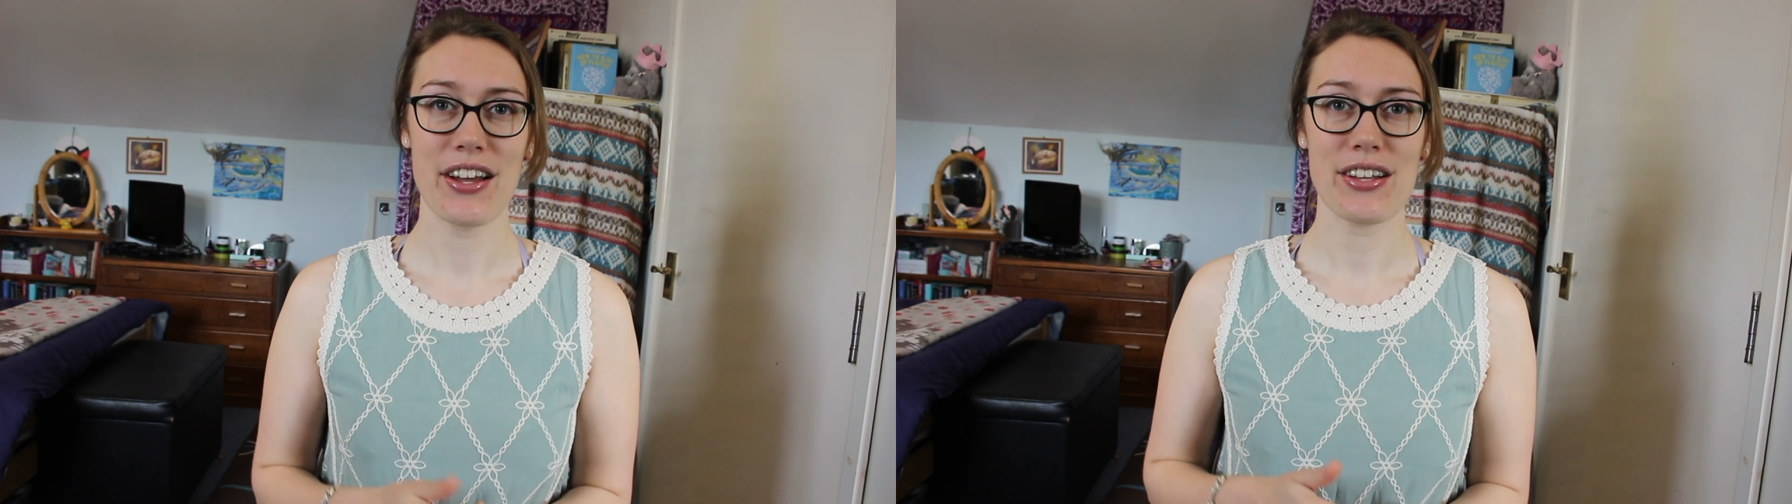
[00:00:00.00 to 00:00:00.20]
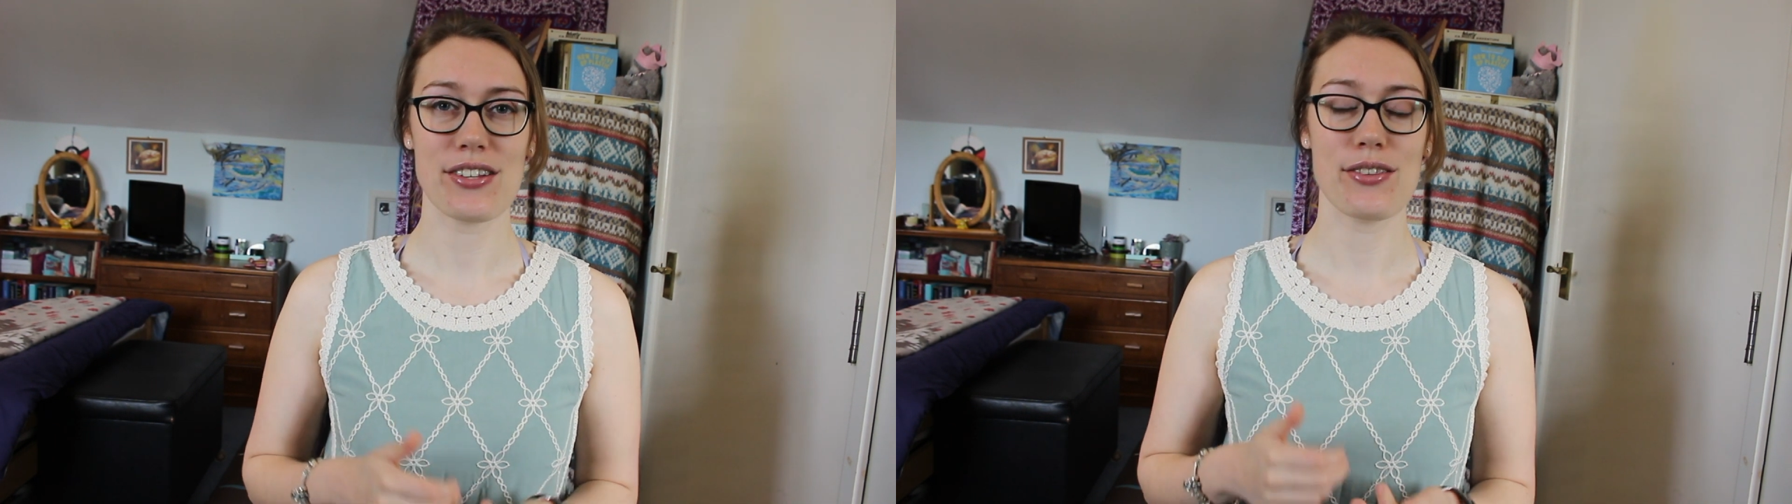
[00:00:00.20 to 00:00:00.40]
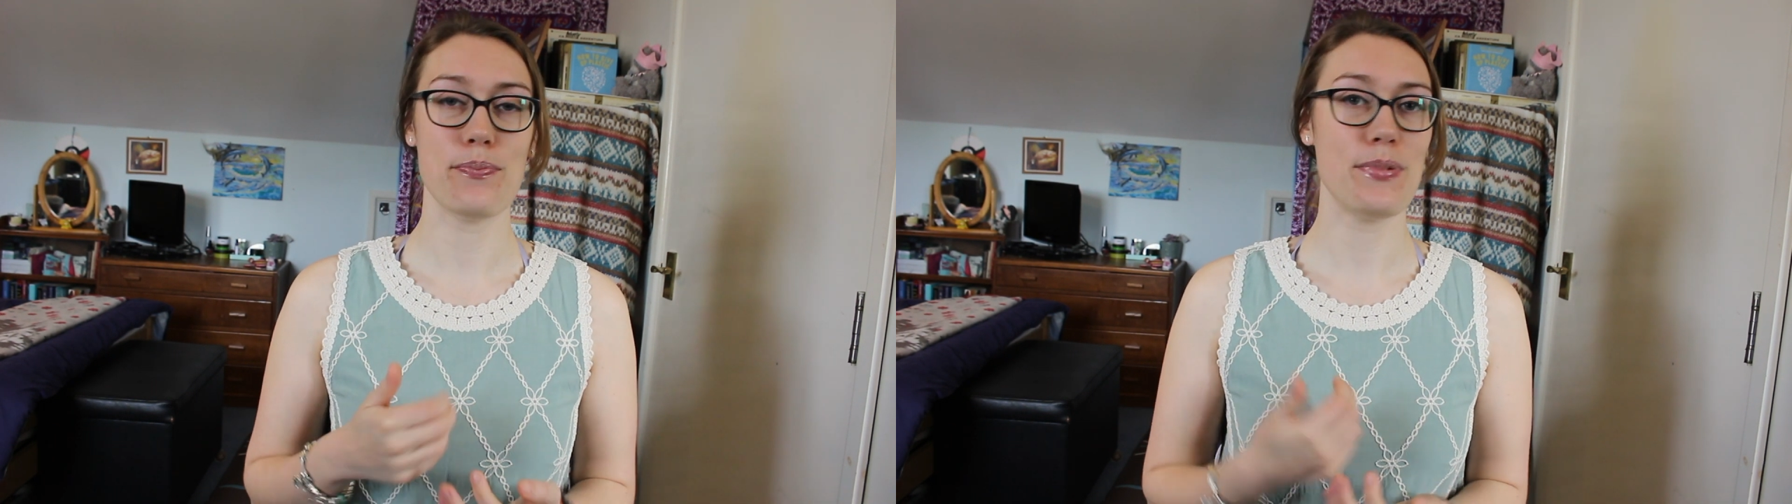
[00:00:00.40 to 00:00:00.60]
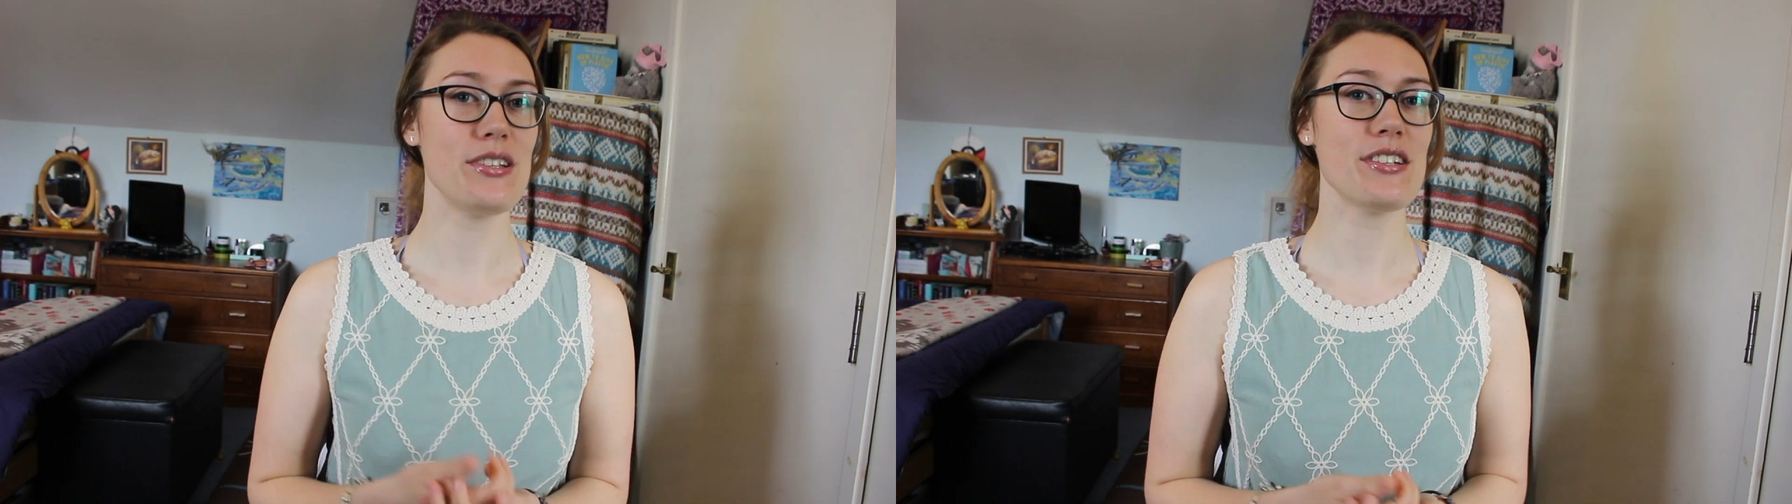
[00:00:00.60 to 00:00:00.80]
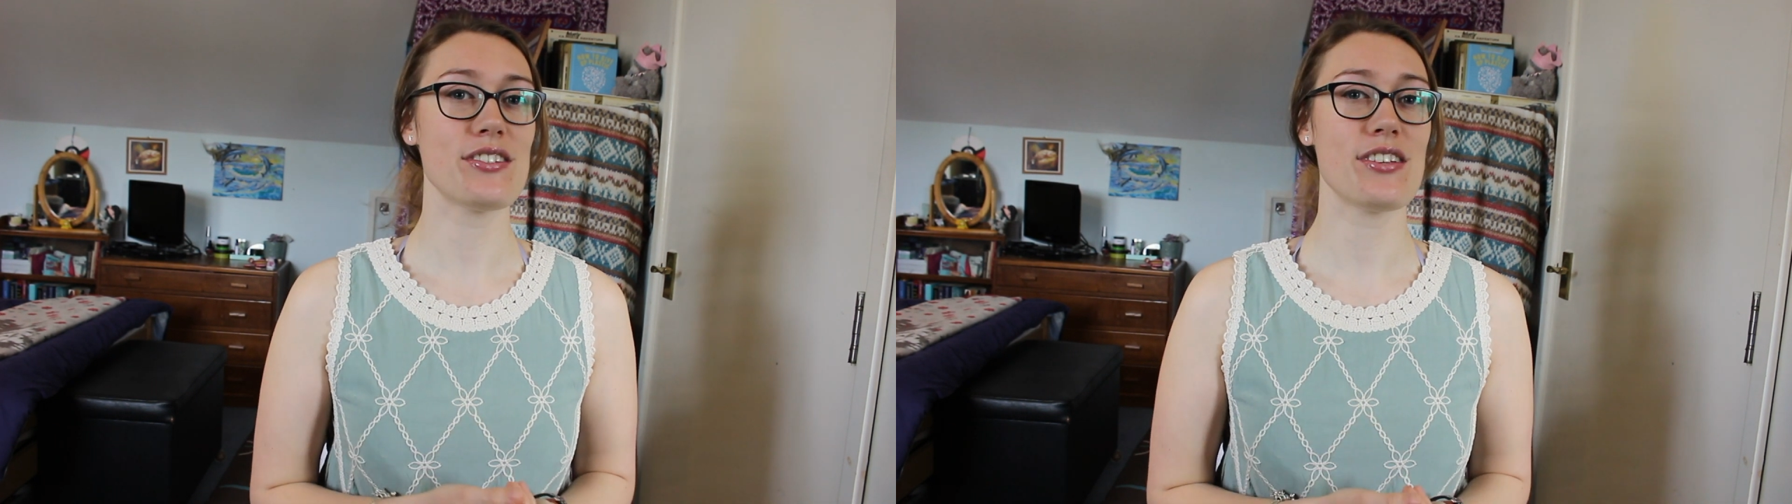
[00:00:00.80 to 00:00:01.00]
So the
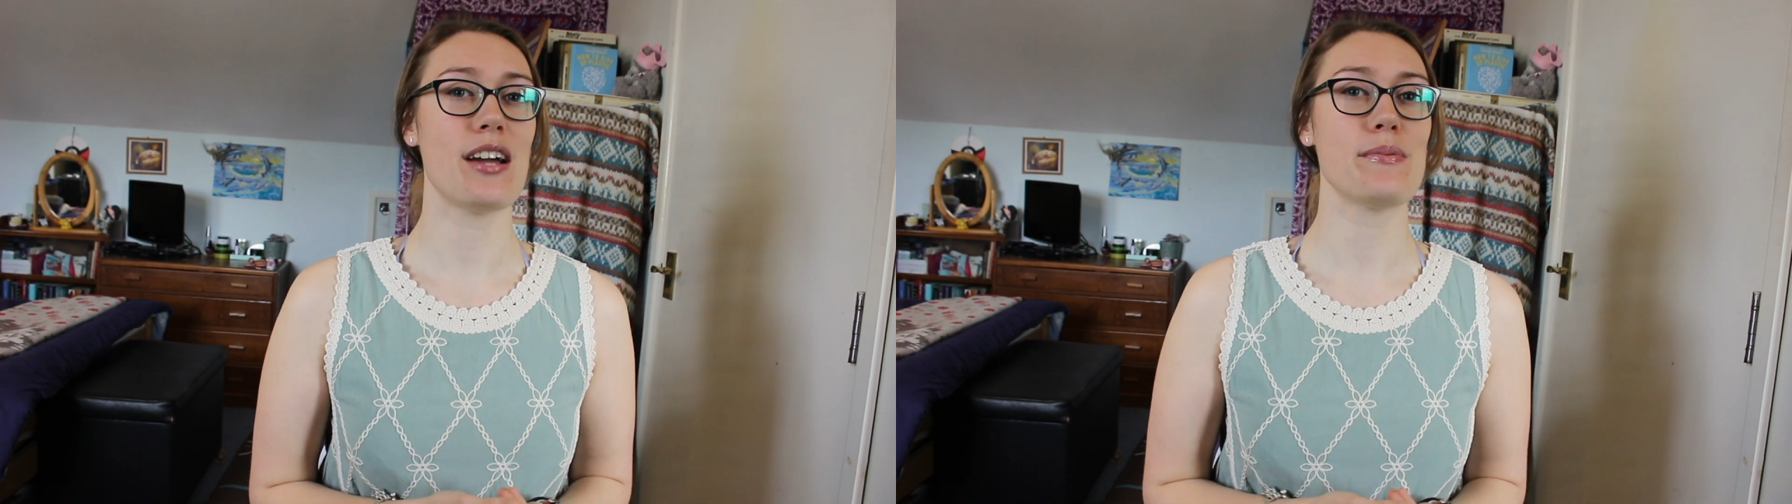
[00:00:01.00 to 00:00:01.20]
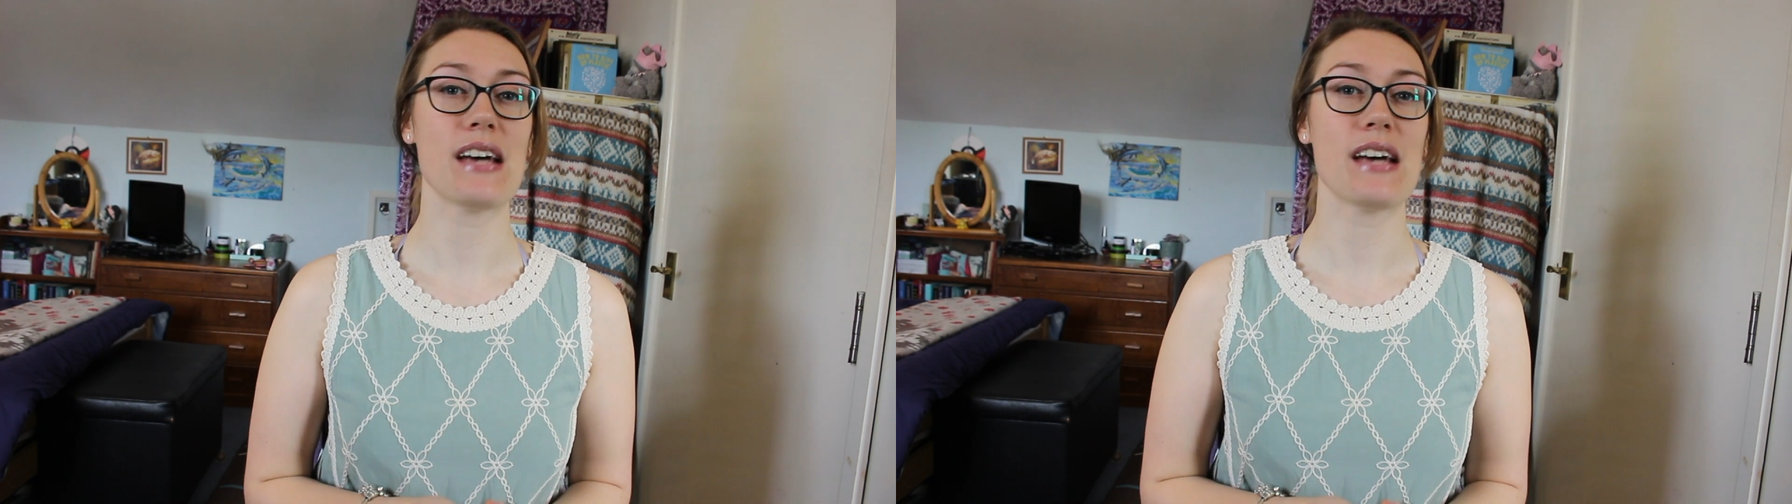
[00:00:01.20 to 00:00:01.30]
busiest times